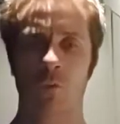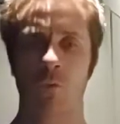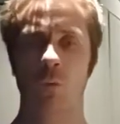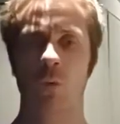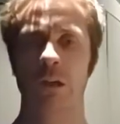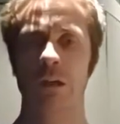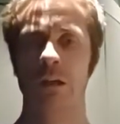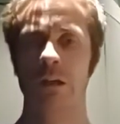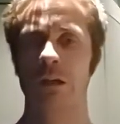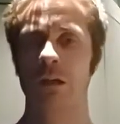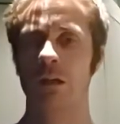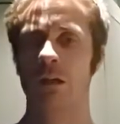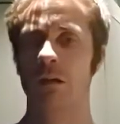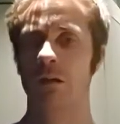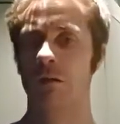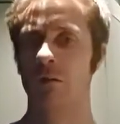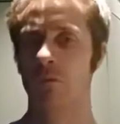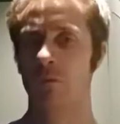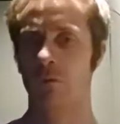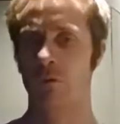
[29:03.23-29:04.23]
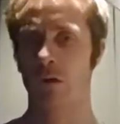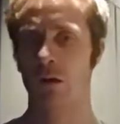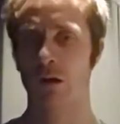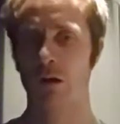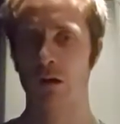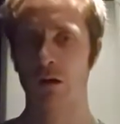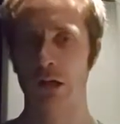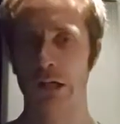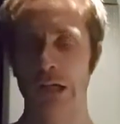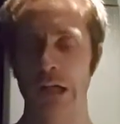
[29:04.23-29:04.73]
We
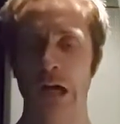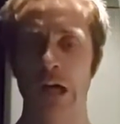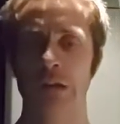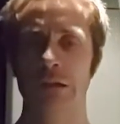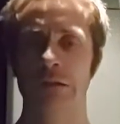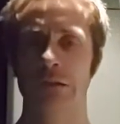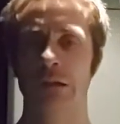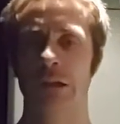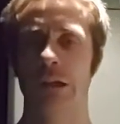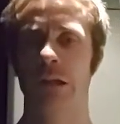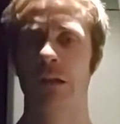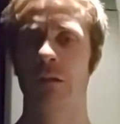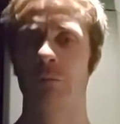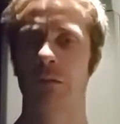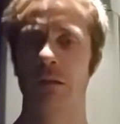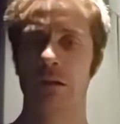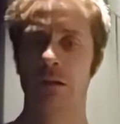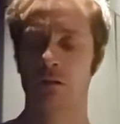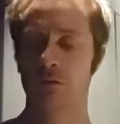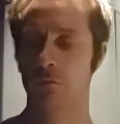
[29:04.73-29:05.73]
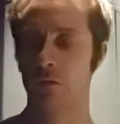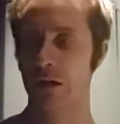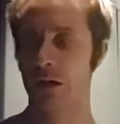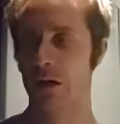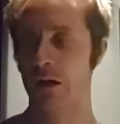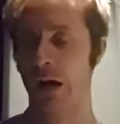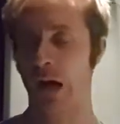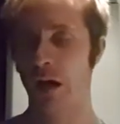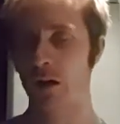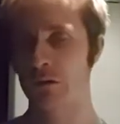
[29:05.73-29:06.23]
are inoculated because we
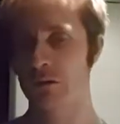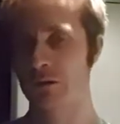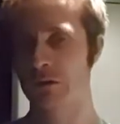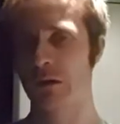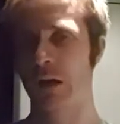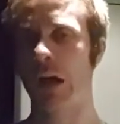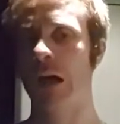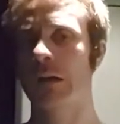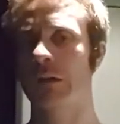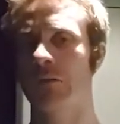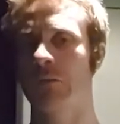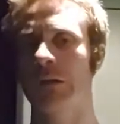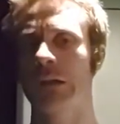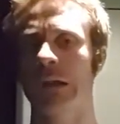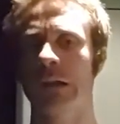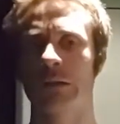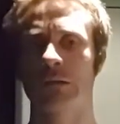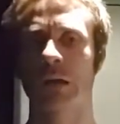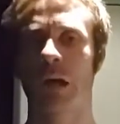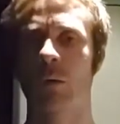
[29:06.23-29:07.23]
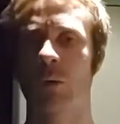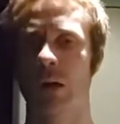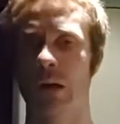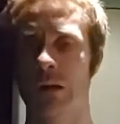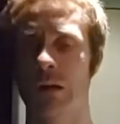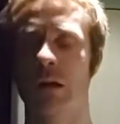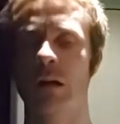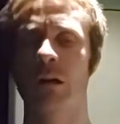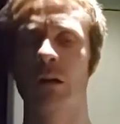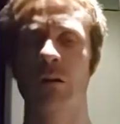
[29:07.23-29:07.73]
are outside of the anti-white
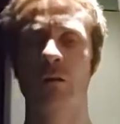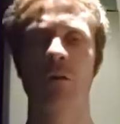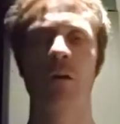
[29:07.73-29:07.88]
narrative.